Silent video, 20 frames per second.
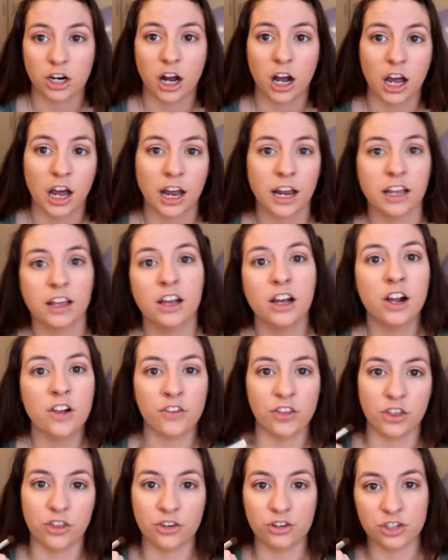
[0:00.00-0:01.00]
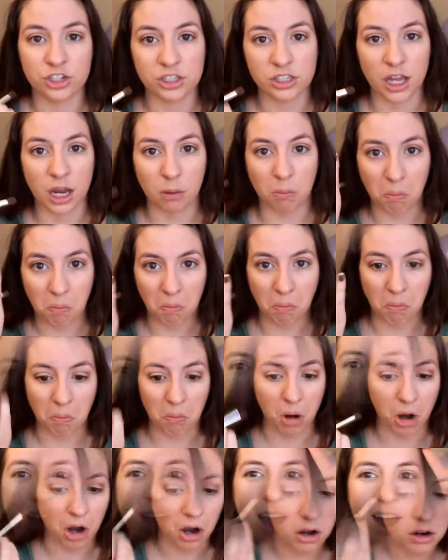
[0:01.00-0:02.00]
your eye that they're just like,
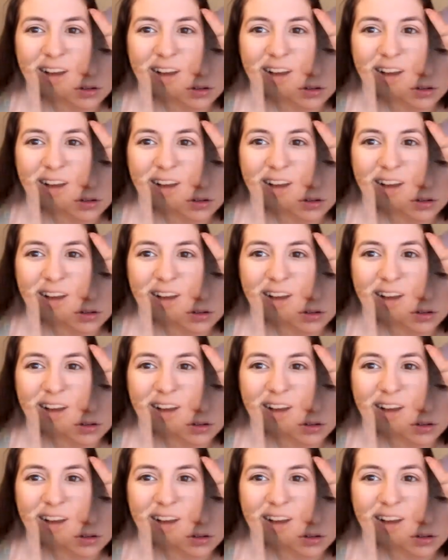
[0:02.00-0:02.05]
meh.